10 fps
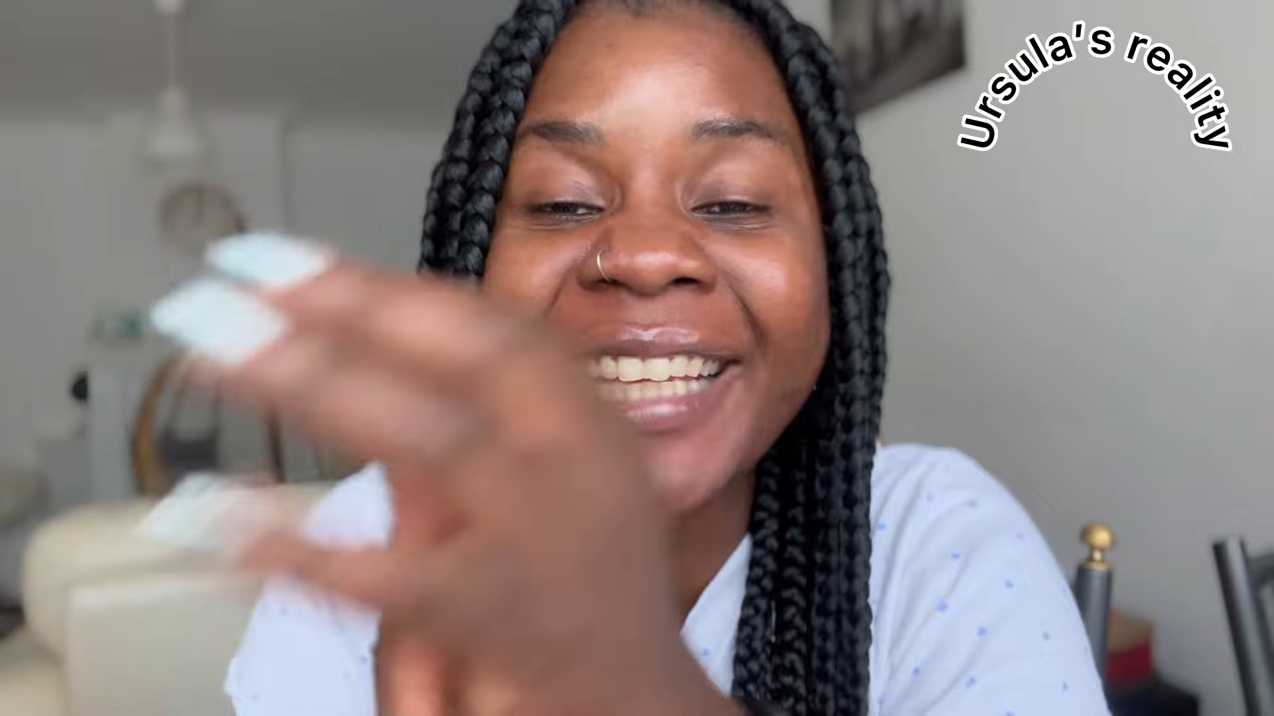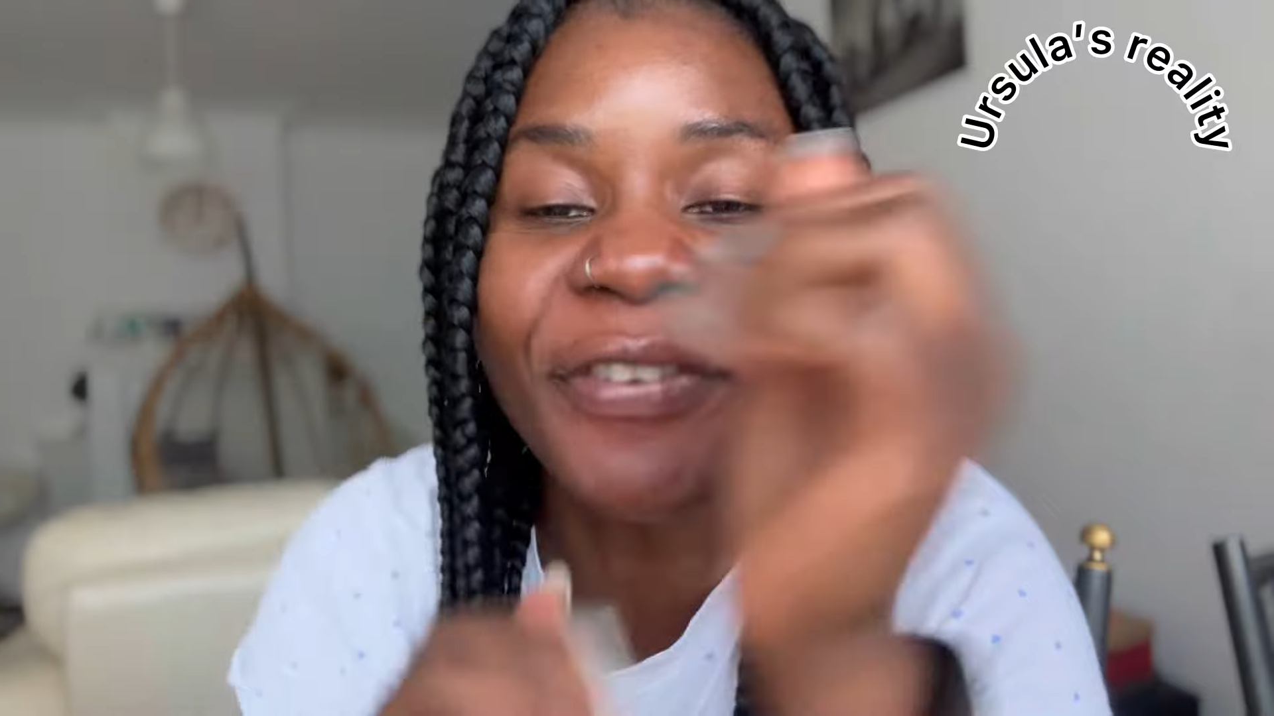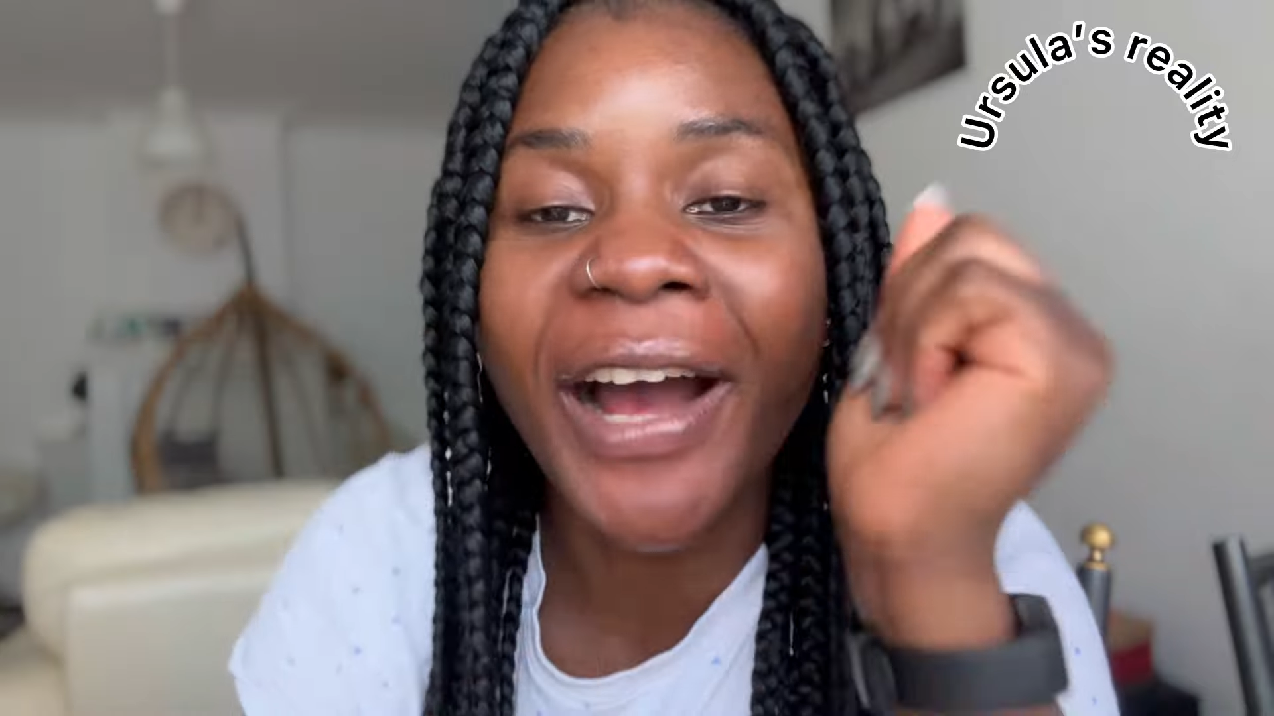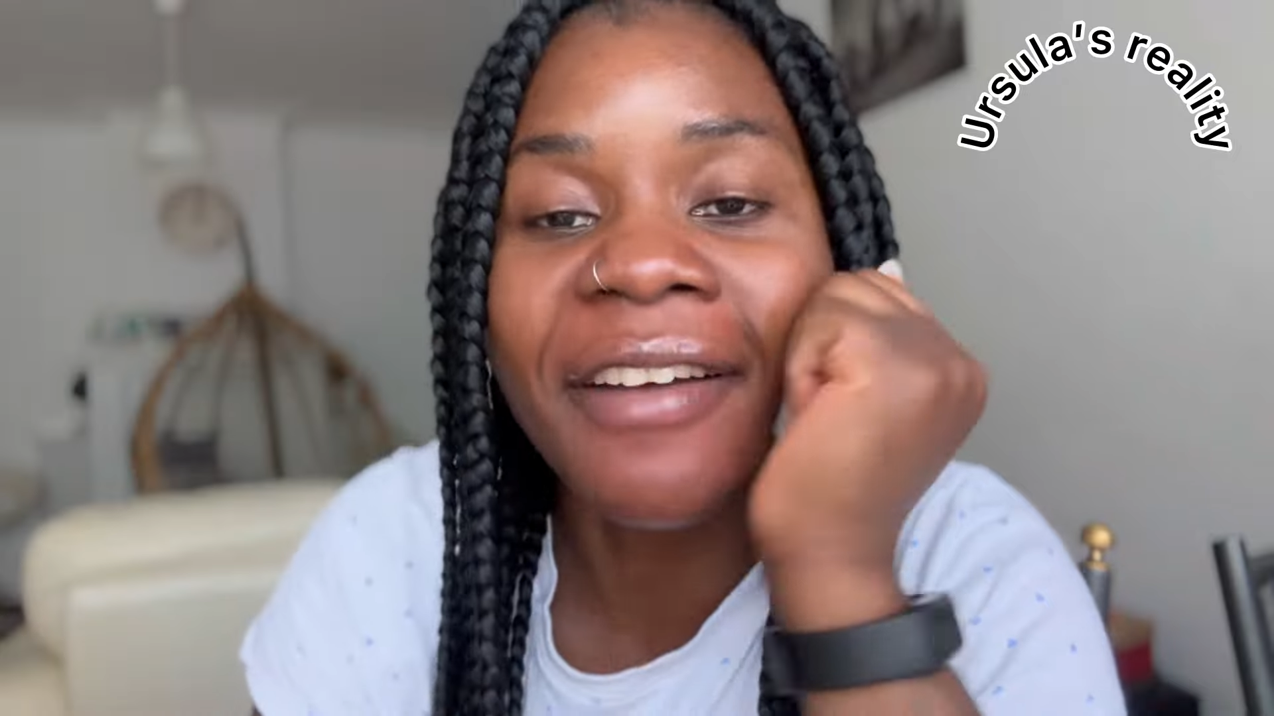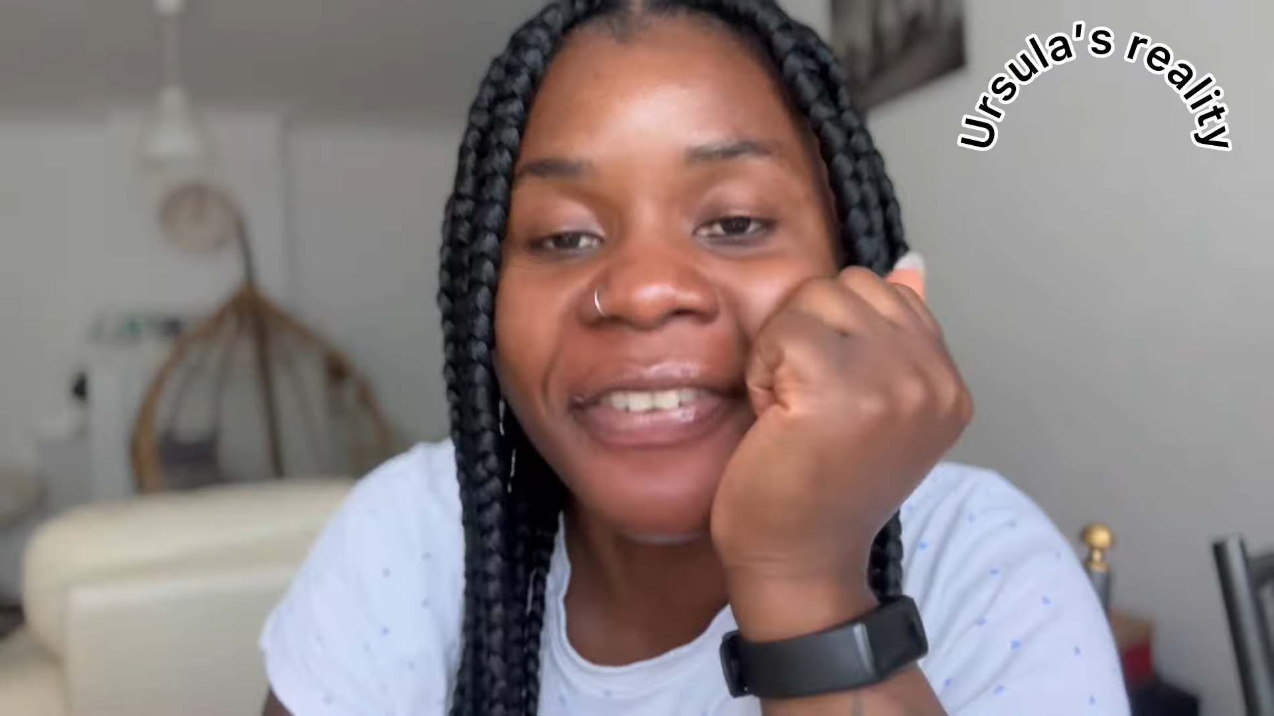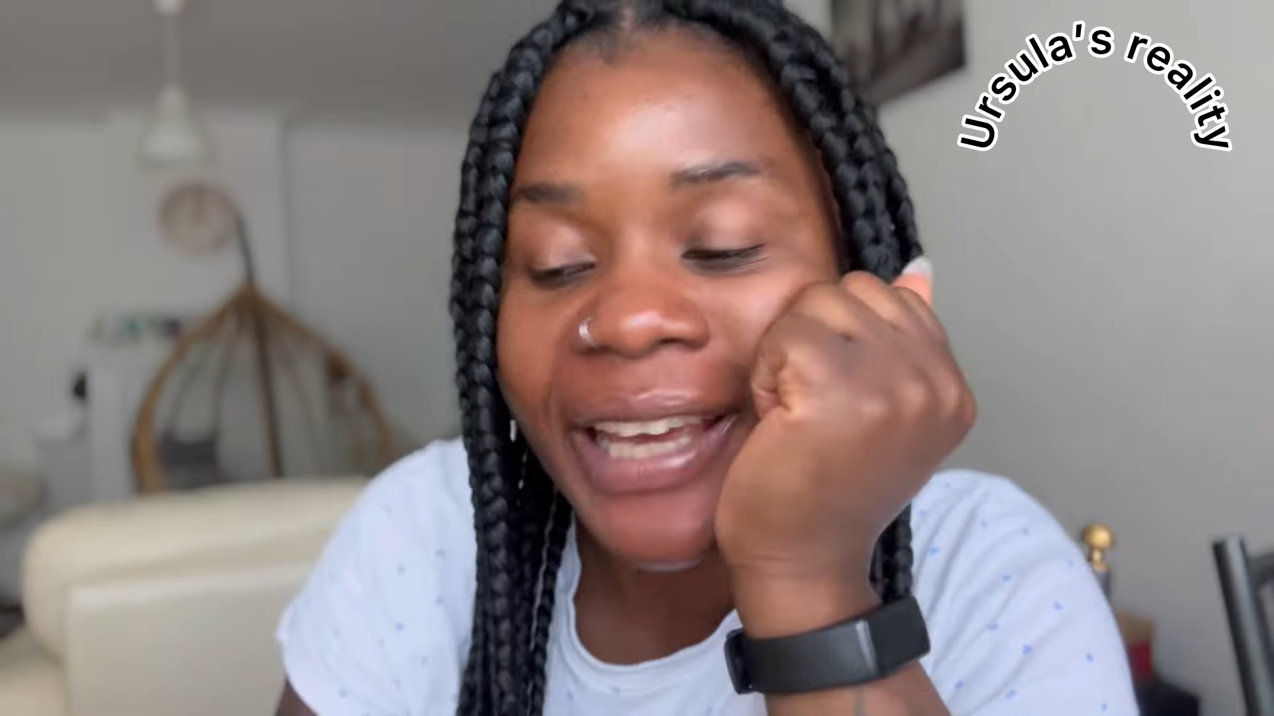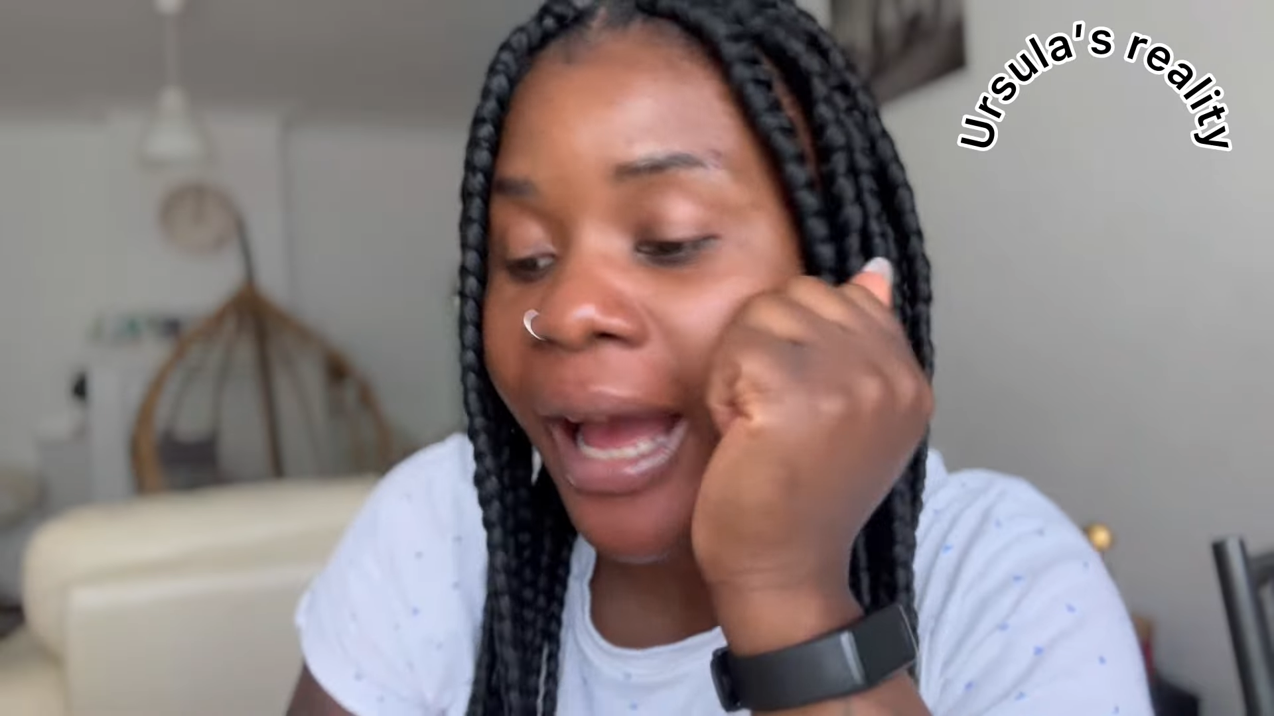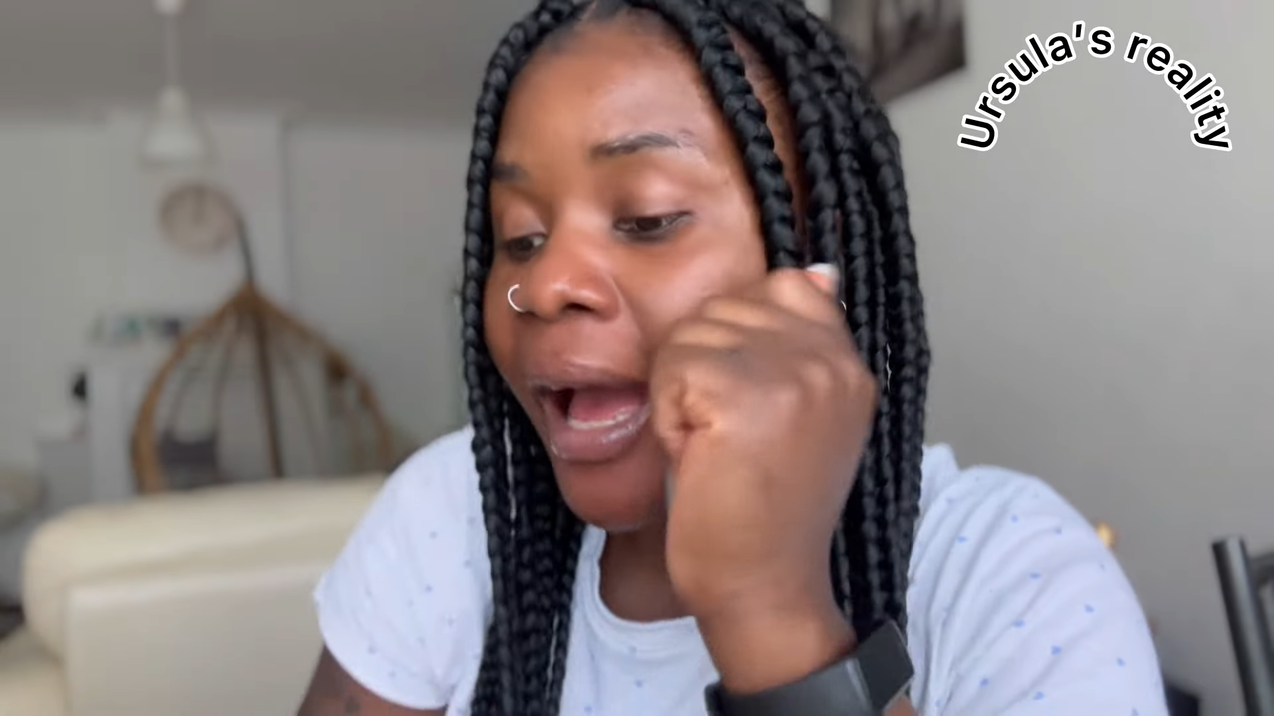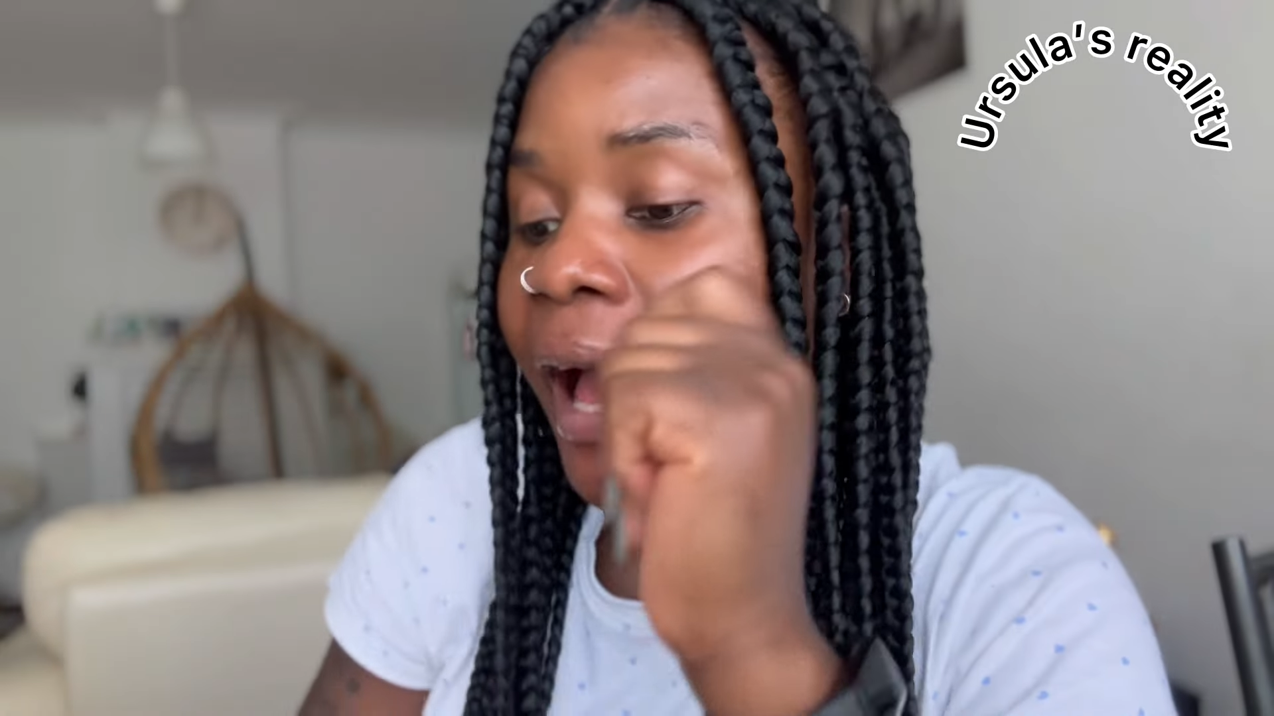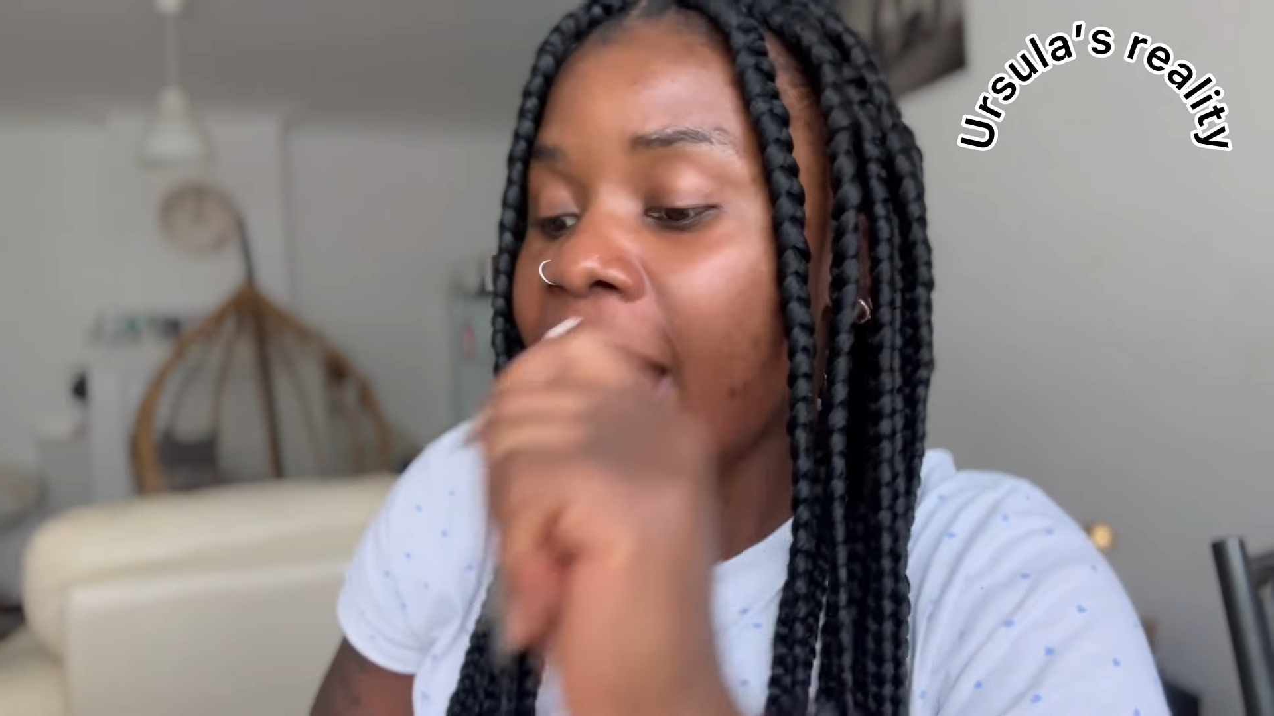eat for Africa.